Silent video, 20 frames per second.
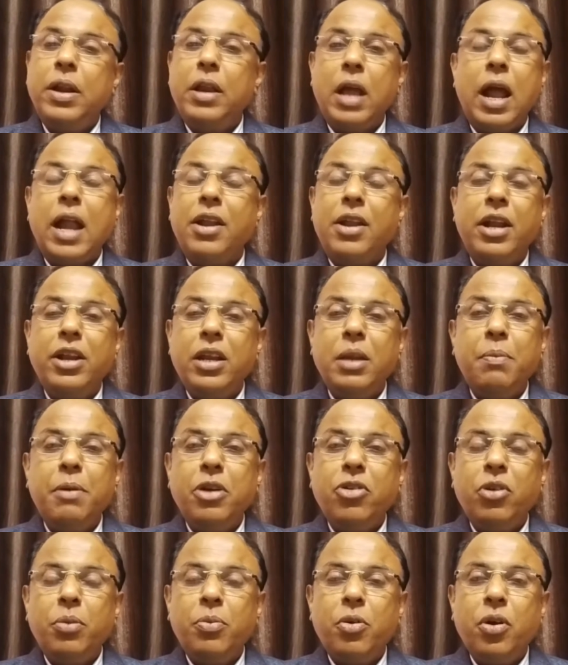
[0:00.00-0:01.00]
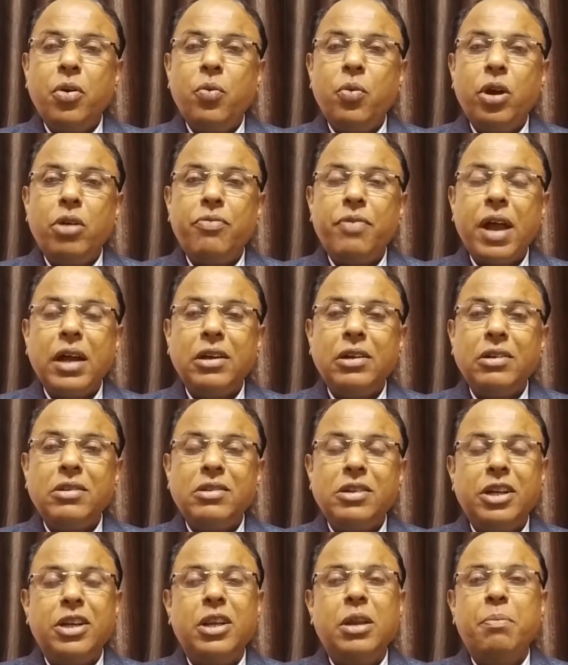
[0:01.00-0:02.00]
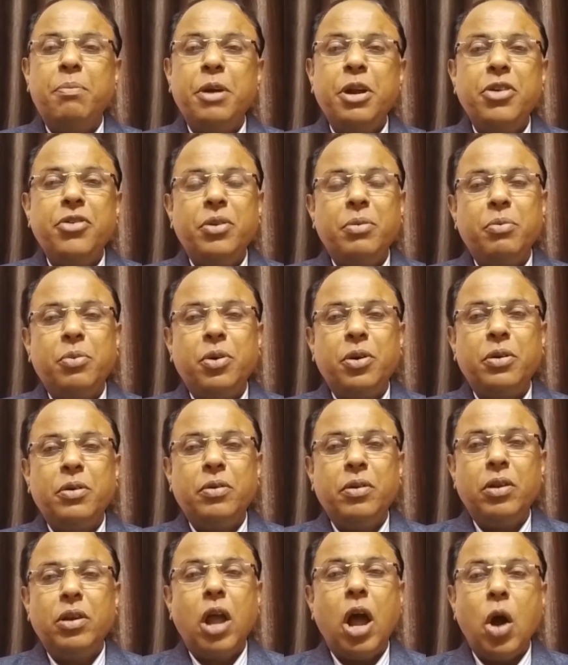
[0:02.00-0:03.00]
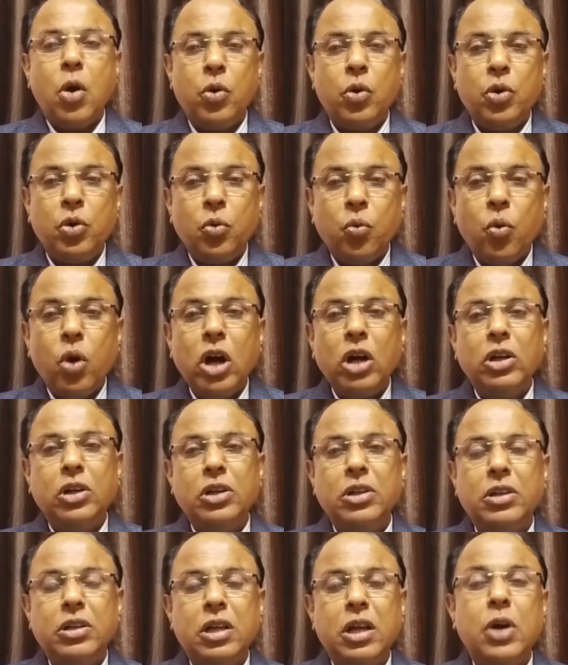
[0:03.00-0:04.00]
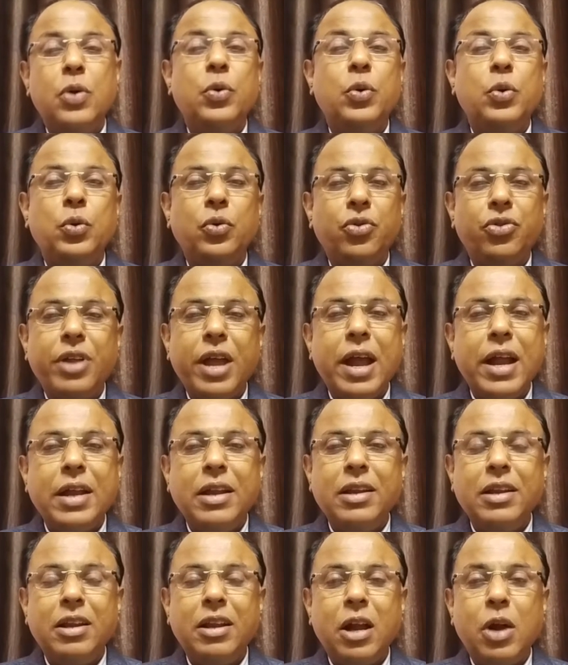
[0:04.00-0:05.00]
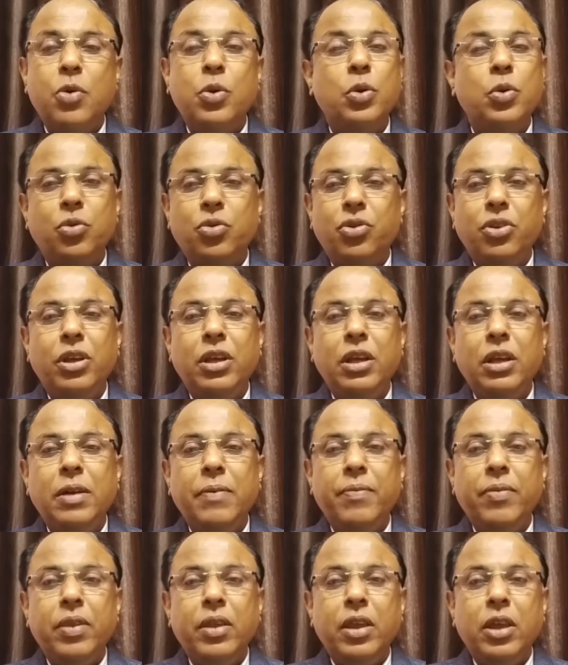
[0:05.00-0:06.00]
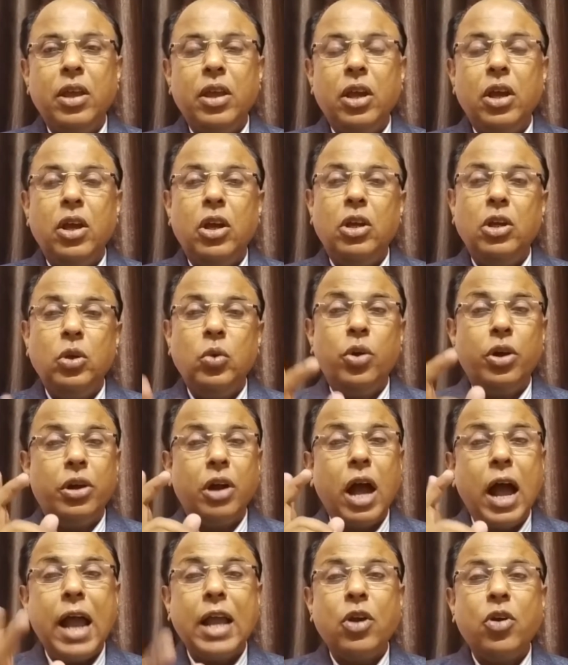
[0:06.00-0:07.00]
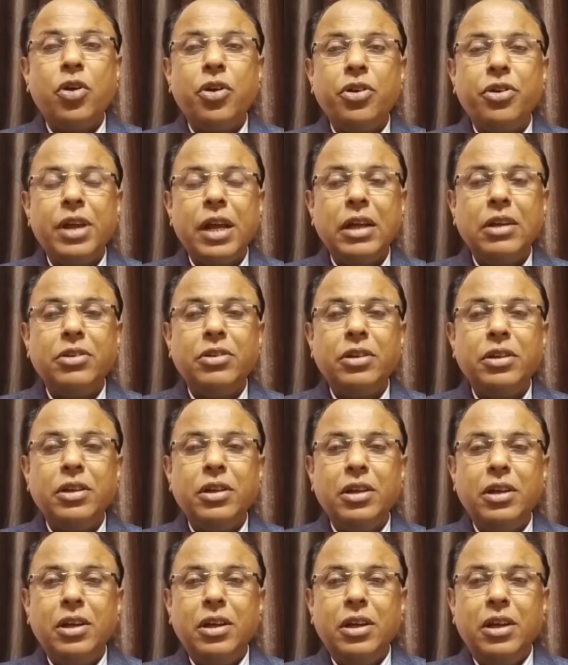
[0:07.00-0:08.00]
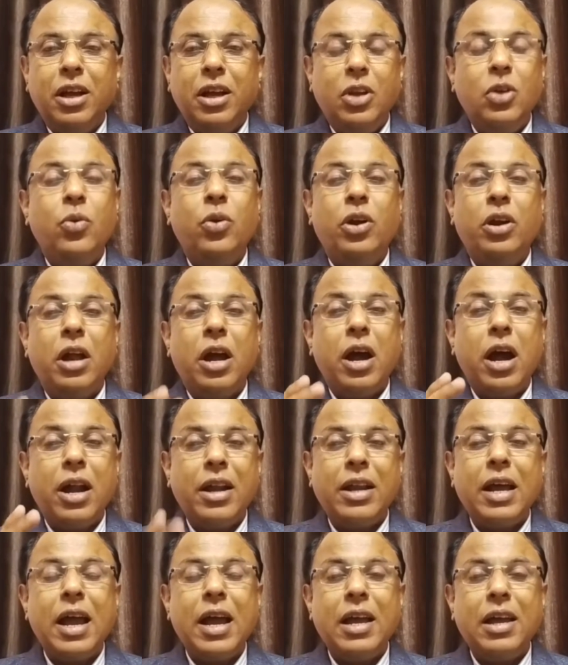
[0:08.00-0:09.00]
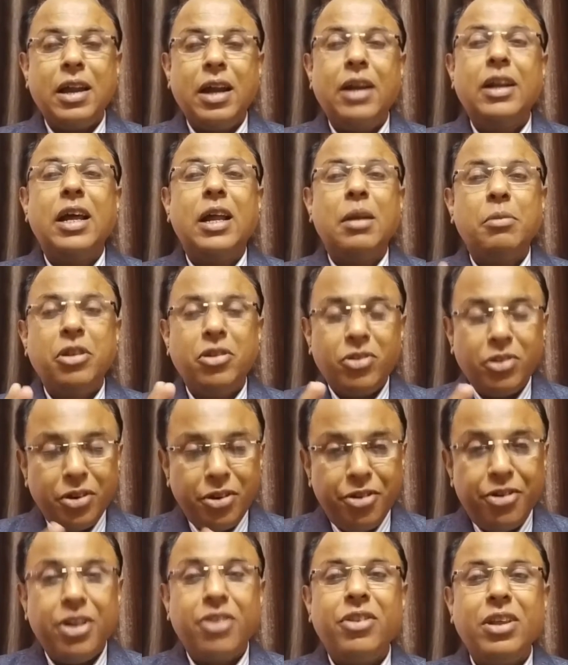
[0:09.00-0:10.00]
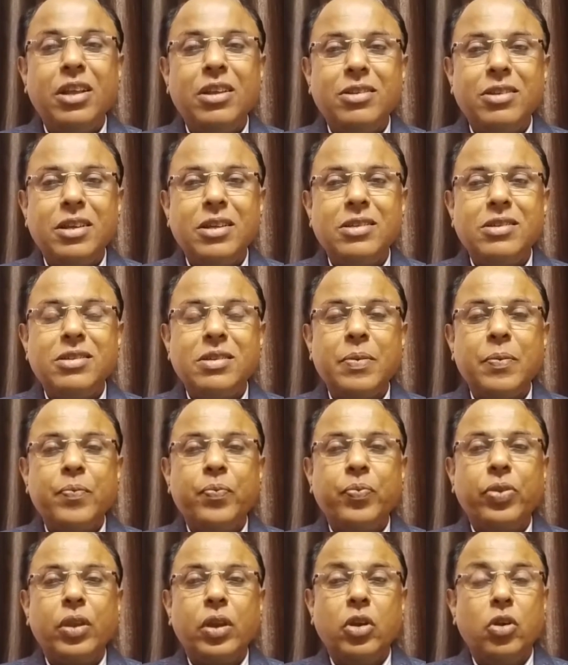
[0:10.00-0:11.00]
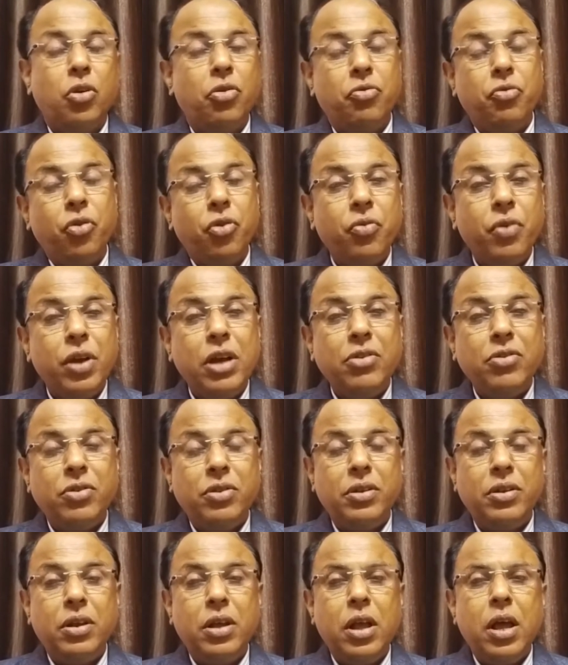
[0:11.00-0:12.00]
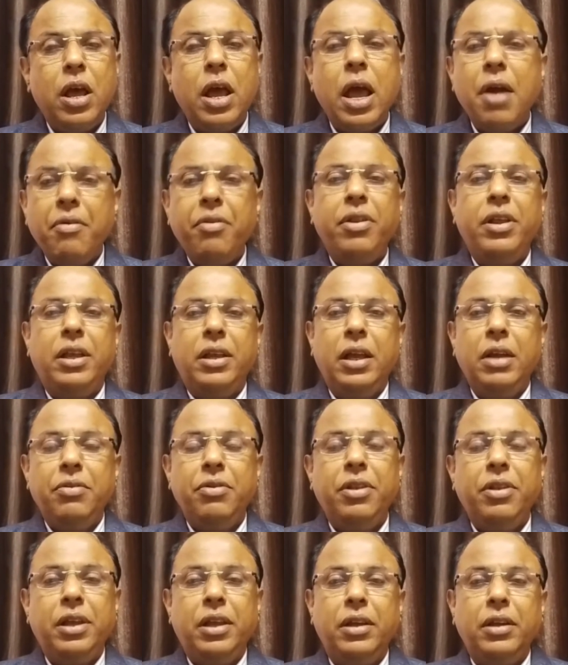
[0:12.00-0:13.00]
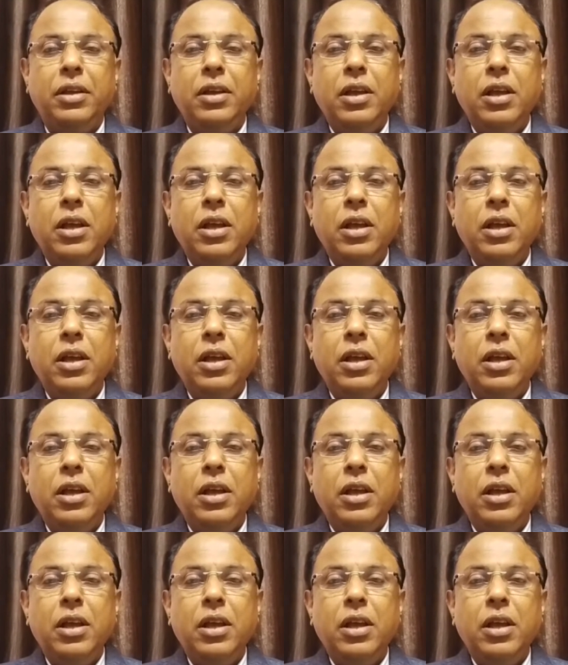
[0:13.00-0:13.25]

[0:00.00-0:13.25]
And it depends upon what factors. It depends upon how do you walk, how do you stand, how do you see, your eye contact, your attire means dressing sense, your footwears, everything.